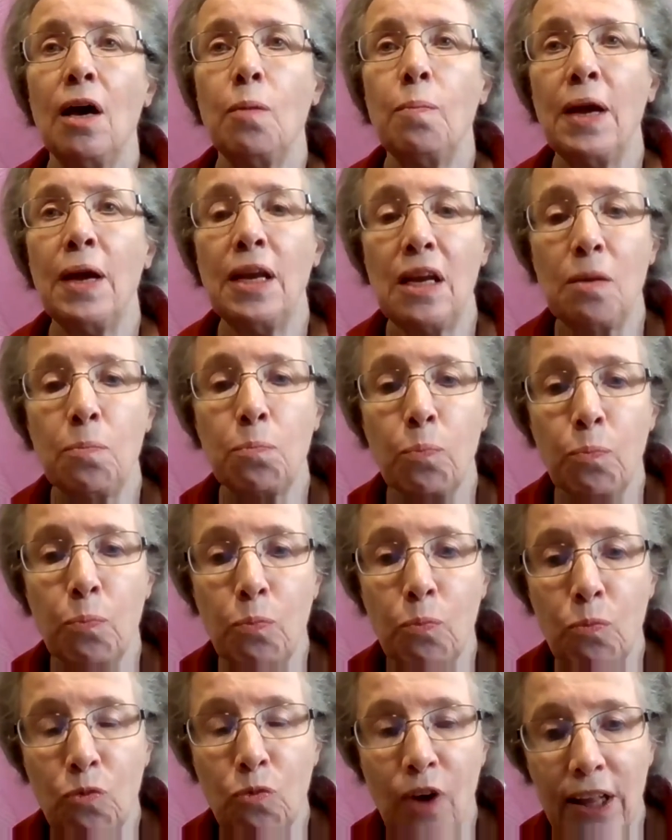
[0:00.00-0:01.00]
Any
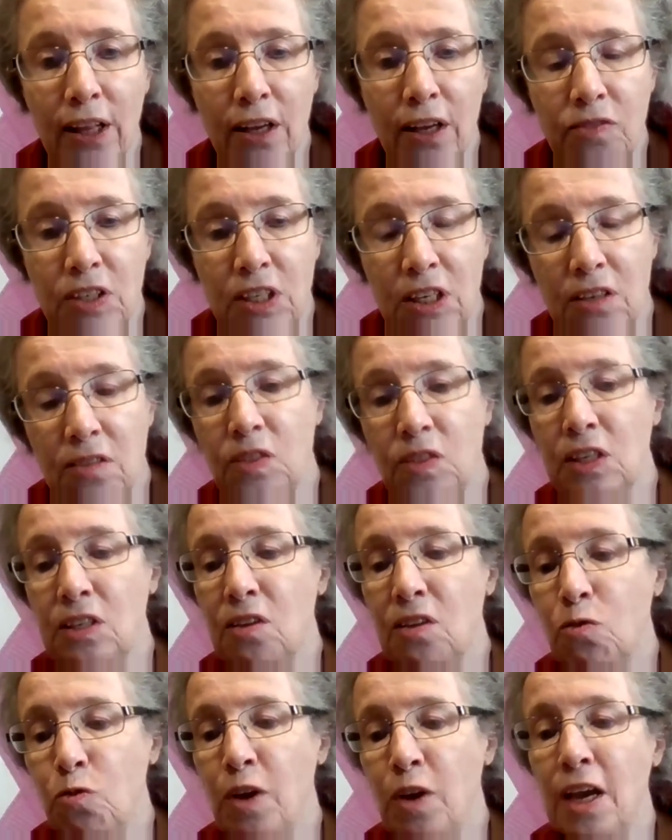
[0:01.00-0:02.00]
relatives
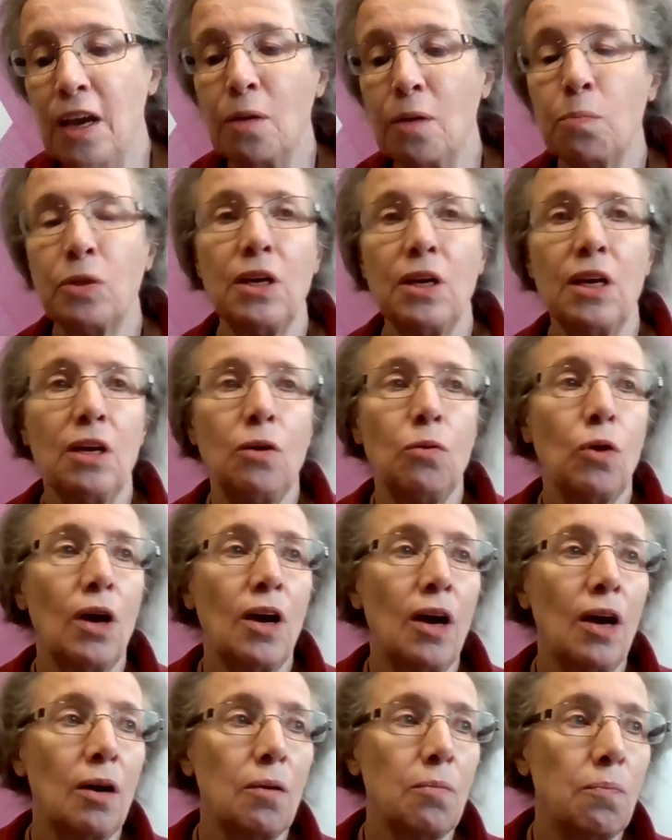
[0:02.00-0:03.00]
in the family,
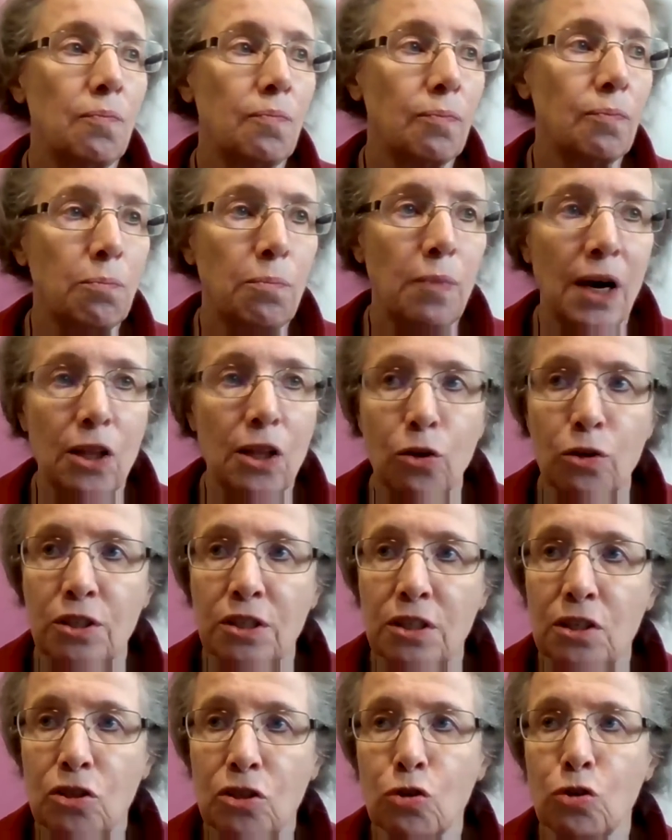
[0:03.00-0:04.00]
mother,
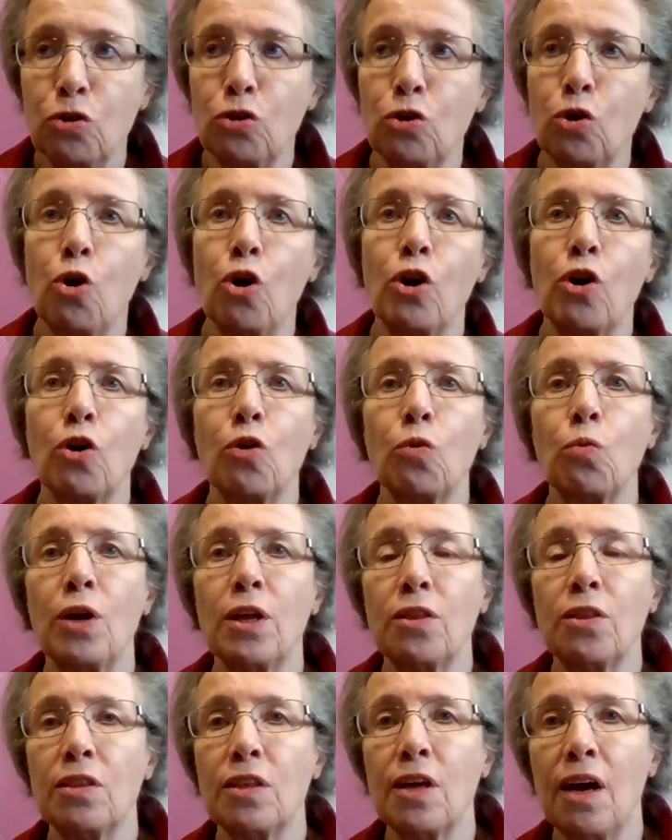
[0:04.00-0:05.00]
sister, daughter
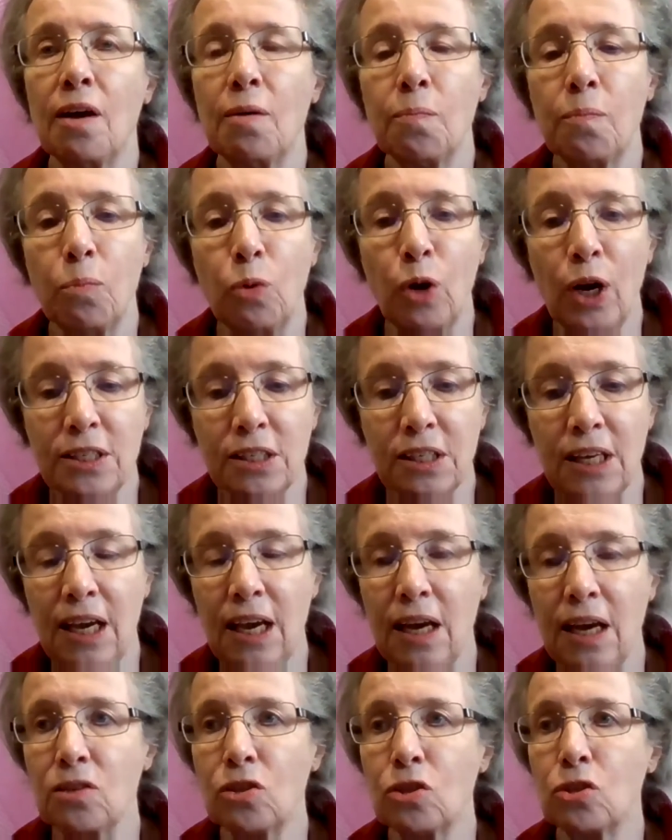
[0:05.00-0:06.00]
with breast
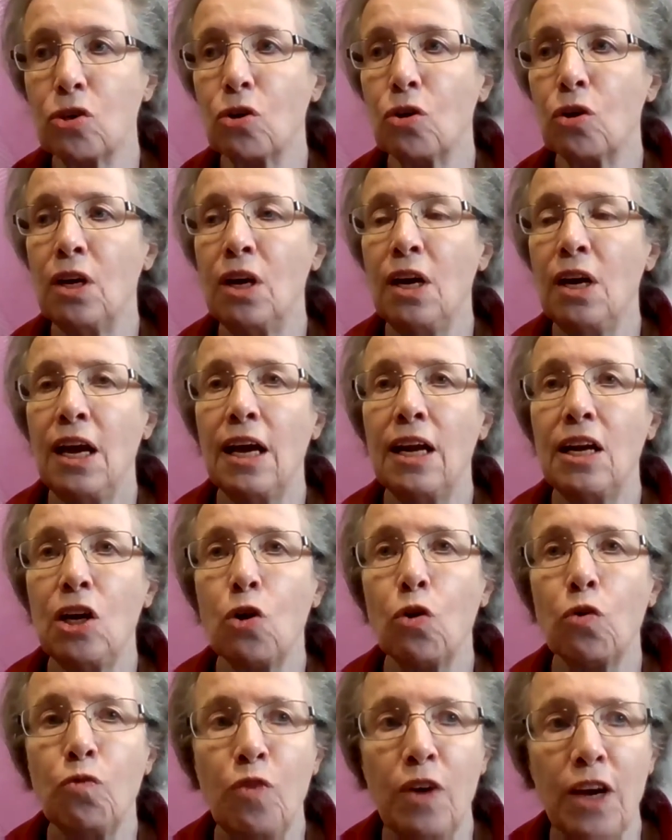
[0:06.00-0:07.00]
cancer? Any
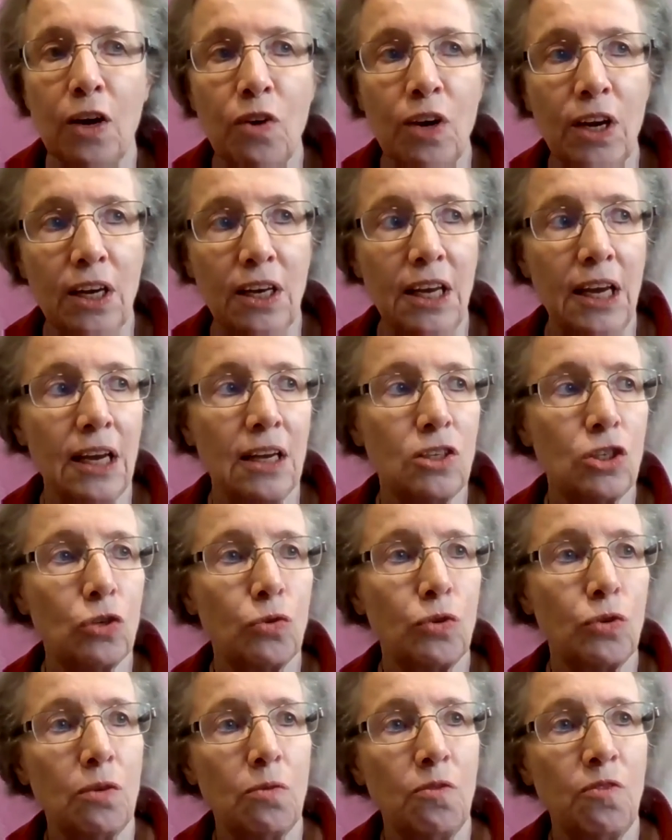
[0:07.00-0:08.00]
ovarian cancer
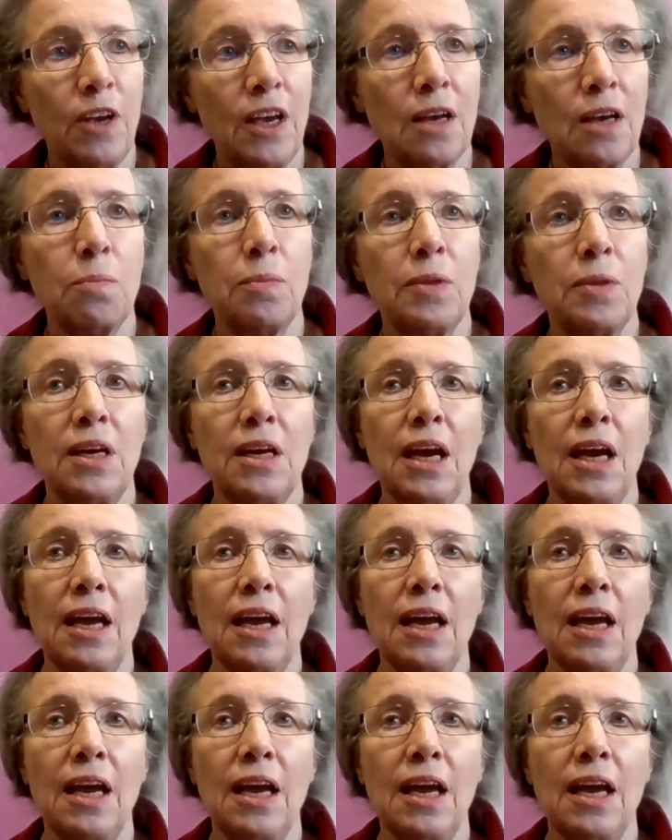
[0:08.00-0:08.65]
in the family?